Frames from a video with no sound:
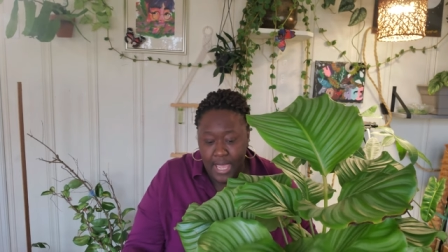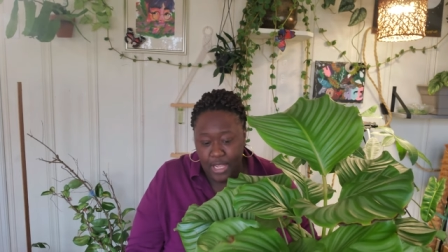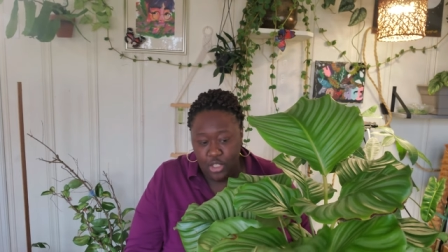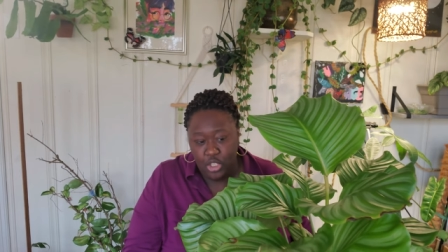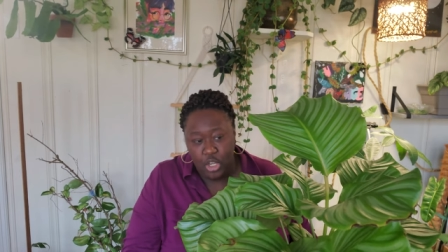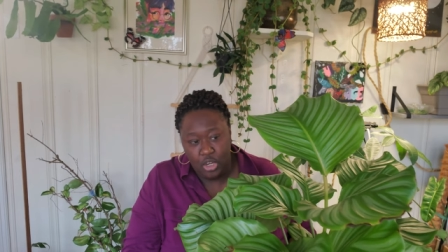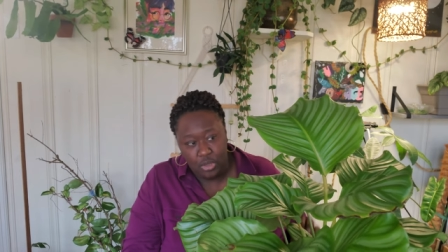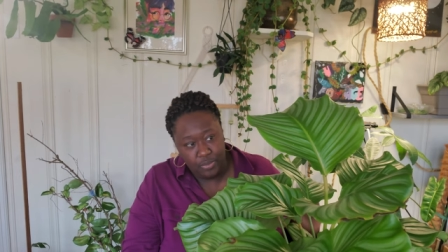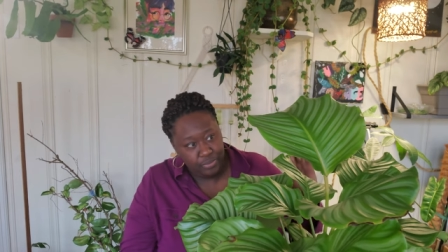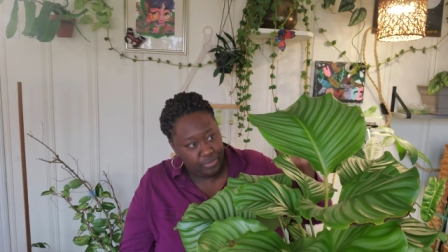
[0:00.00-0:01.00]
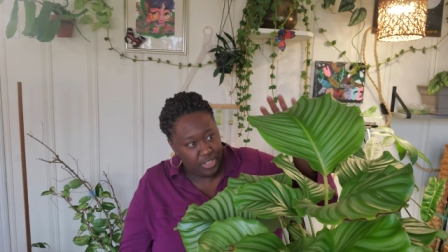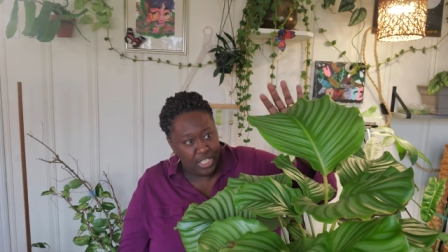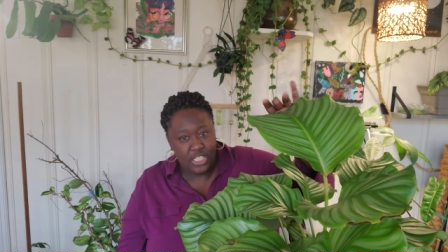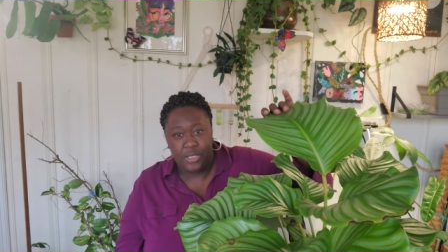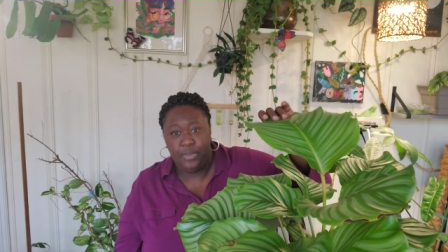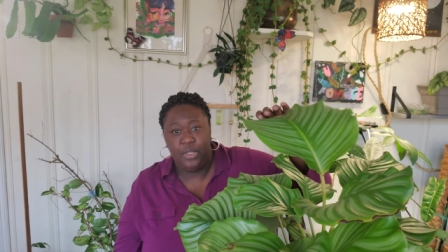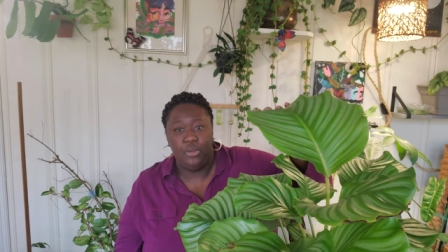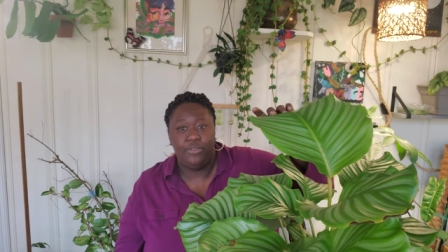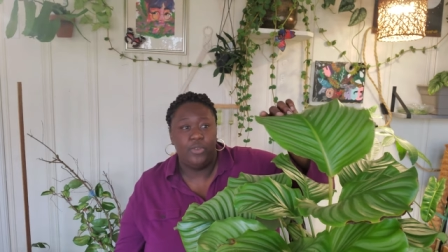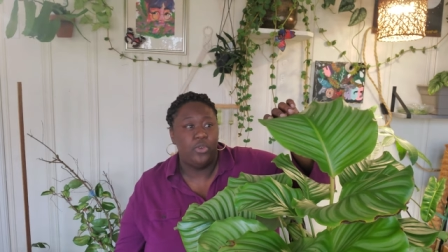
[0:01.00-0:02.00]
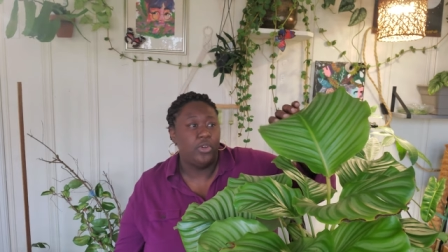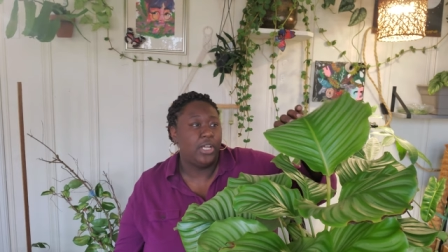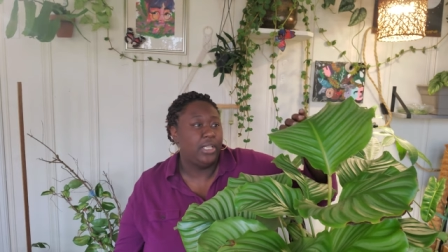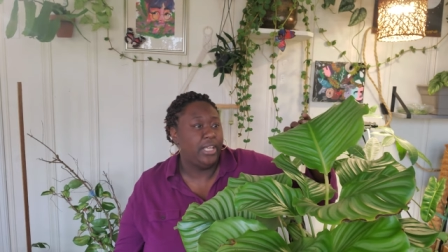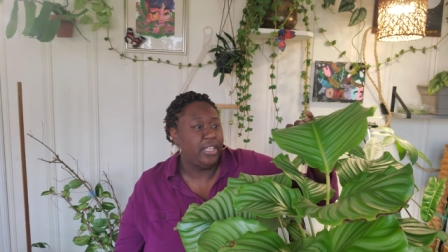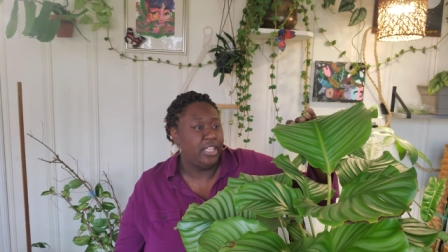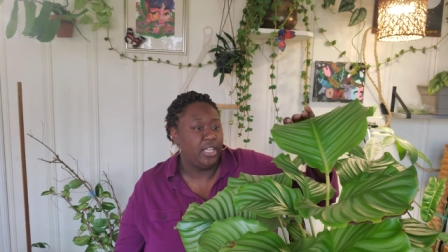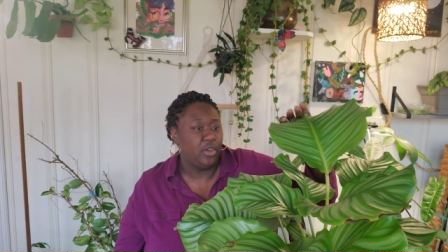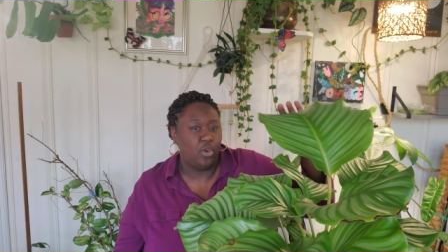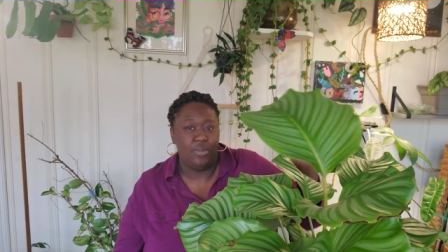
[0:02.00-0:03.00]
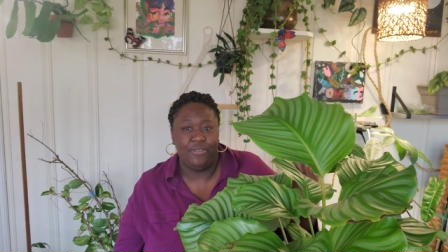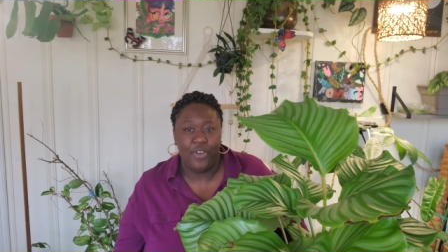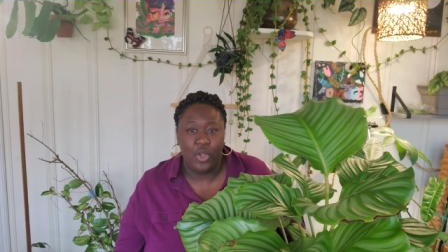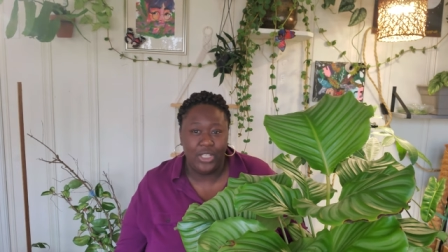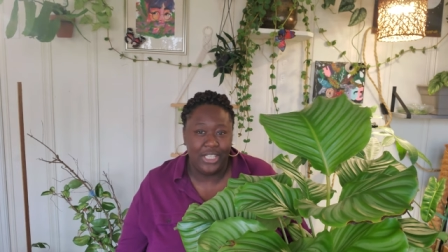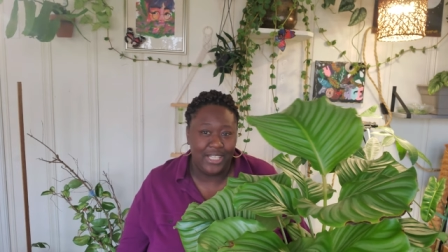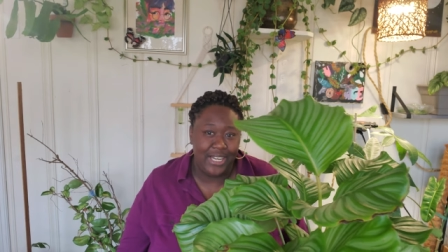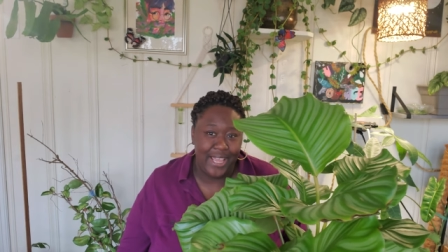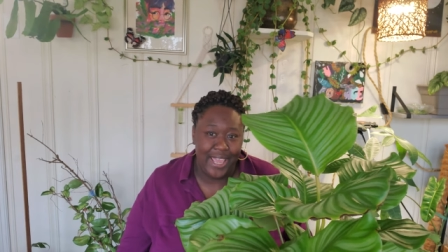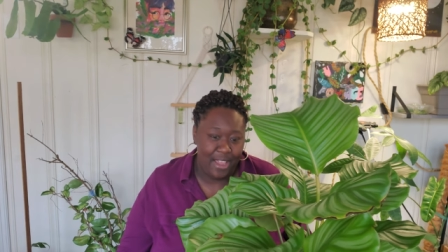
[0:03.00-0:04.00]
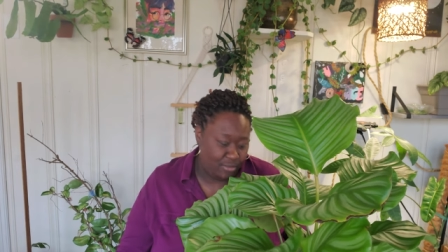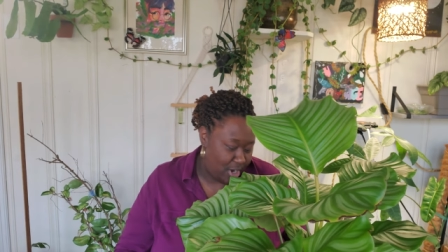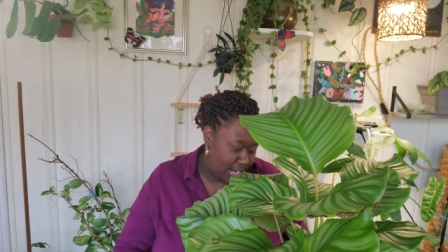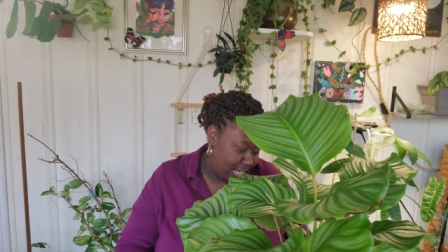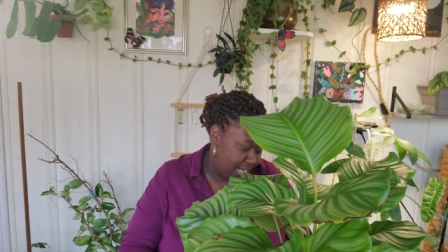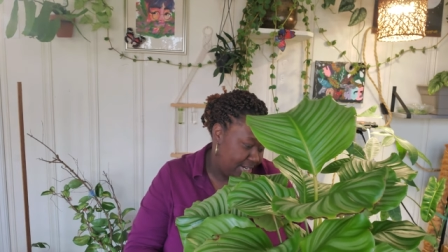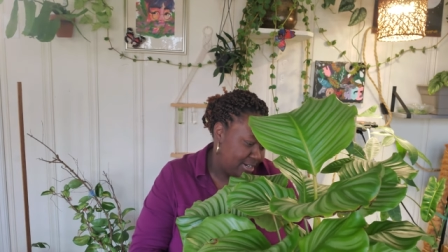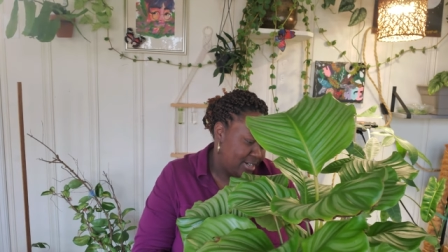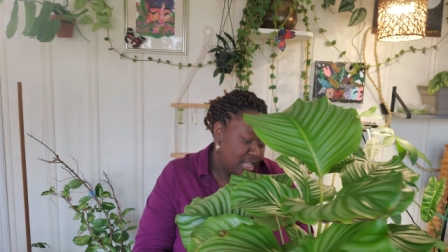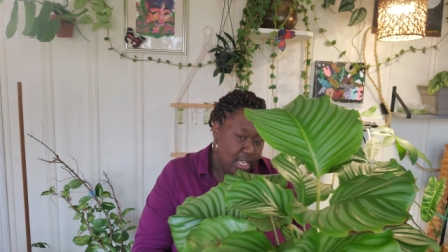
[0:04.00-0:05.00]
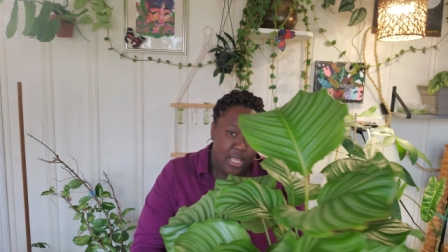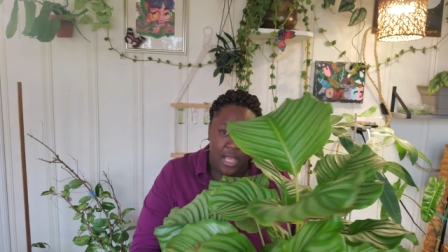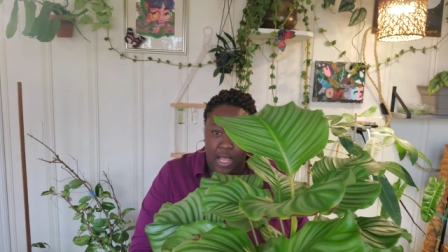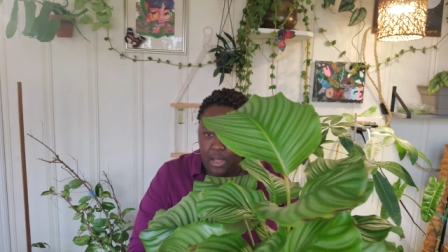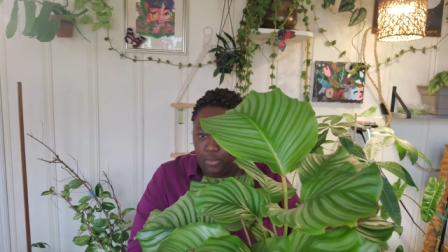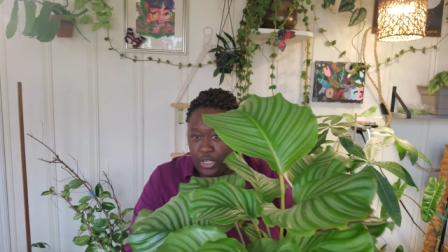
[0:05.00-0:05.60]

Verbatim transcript: And so this beautiful Calathea orbifolia that I have right here, um,